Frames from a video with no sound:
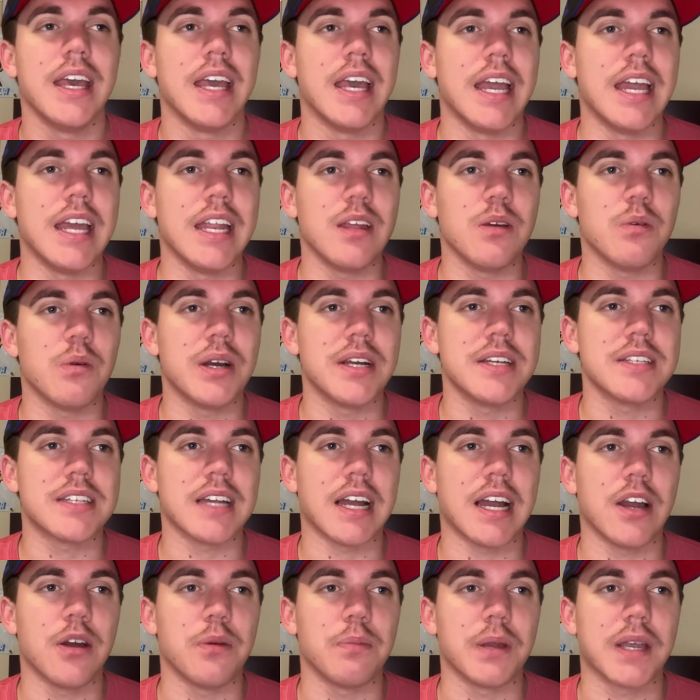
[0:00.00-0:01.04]
Anyways,
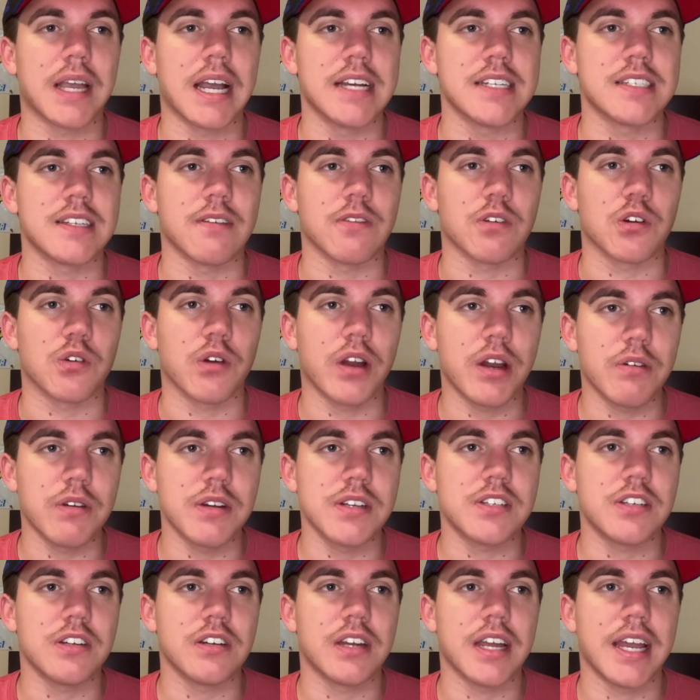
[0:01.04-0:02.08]
I hope you guys have a great
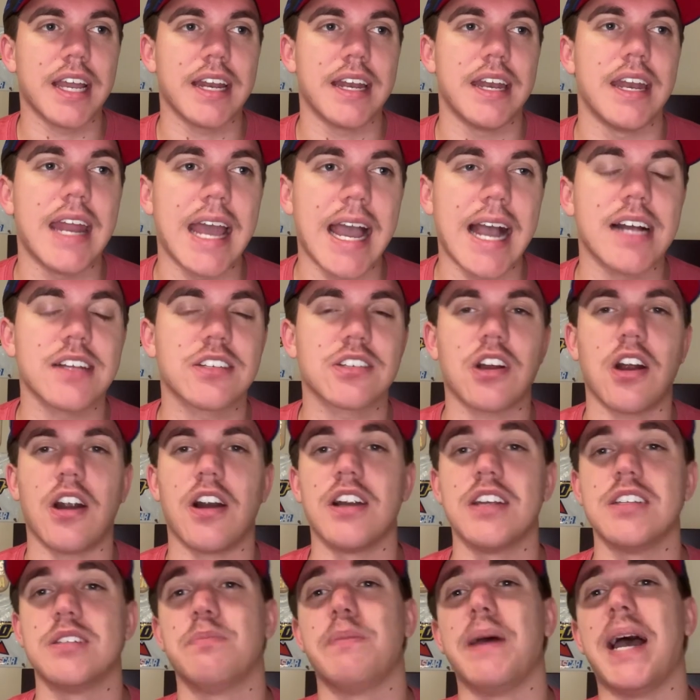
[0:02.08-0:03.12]
rest of your day.
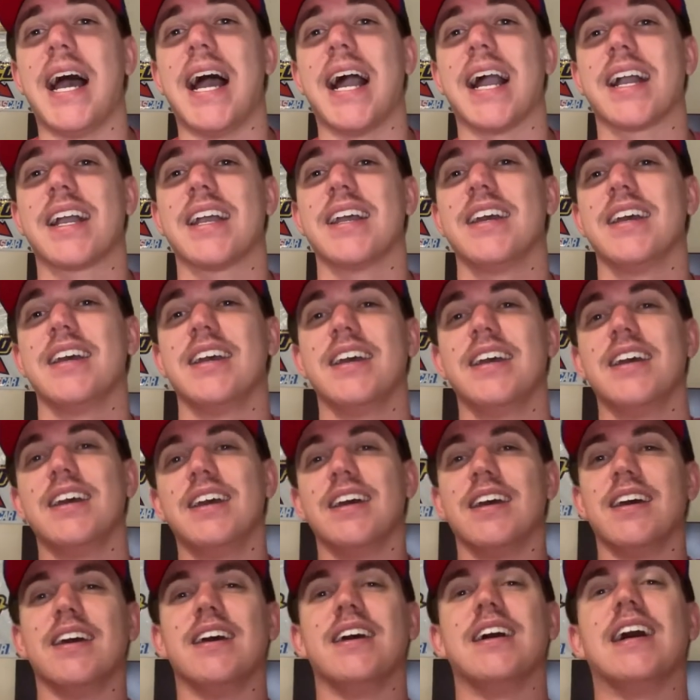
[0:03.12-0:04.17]
NASCAR is back.
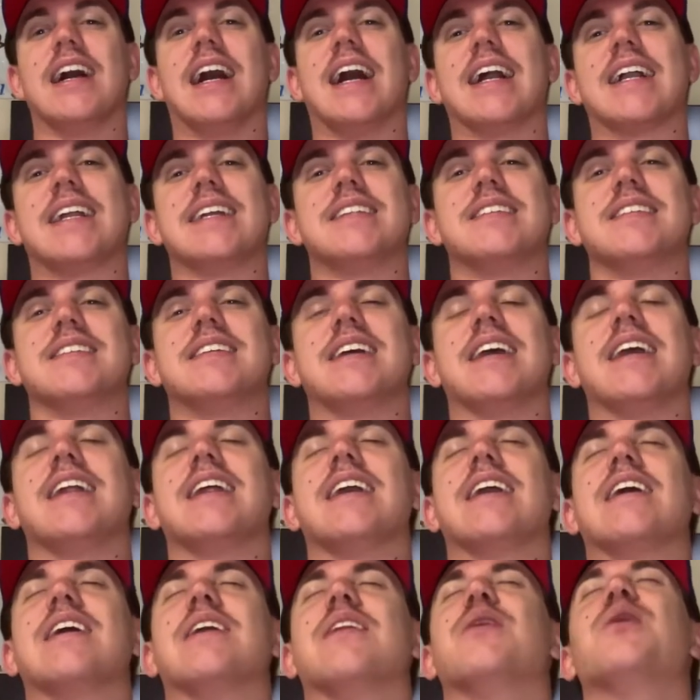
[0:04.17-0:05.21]
I get to say it
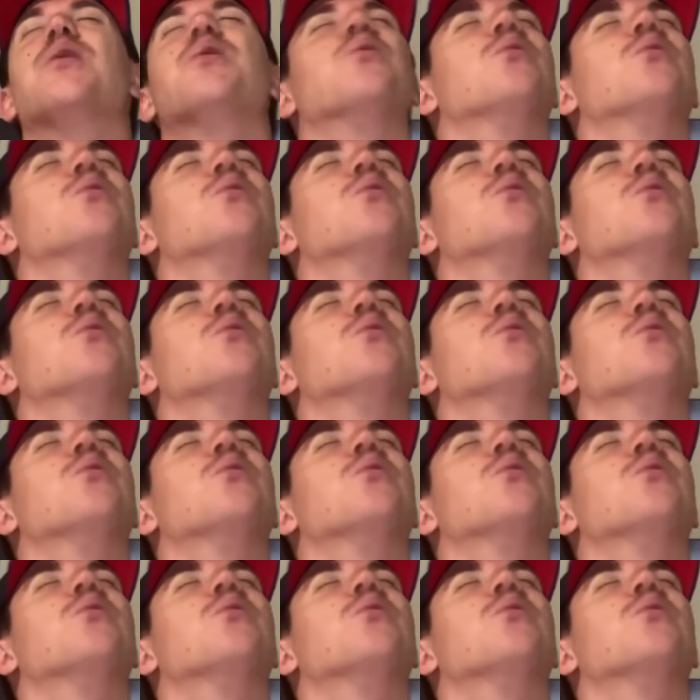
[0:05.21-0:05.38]
again.